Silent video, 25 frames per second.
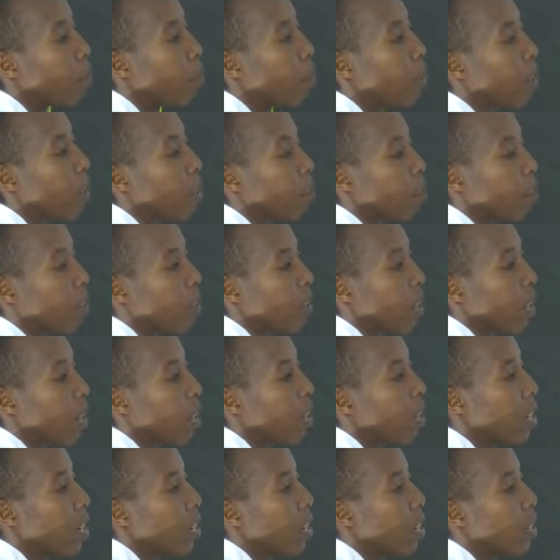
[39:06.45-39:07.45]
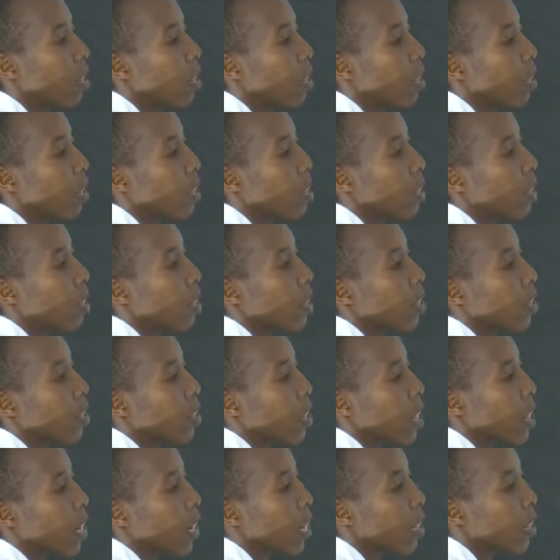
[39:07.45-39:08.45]
peroxide,
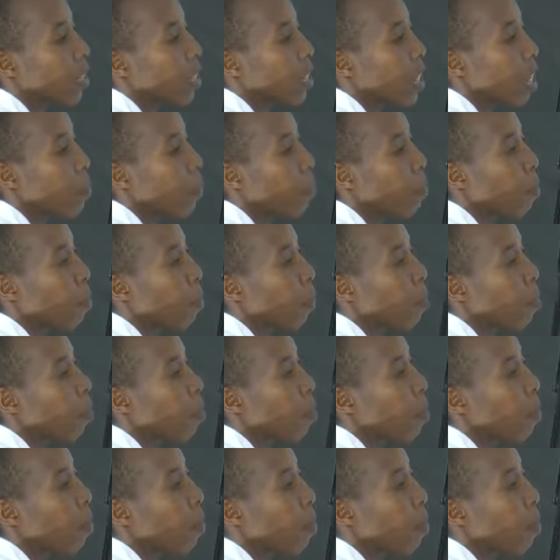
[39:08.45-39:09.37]
is an example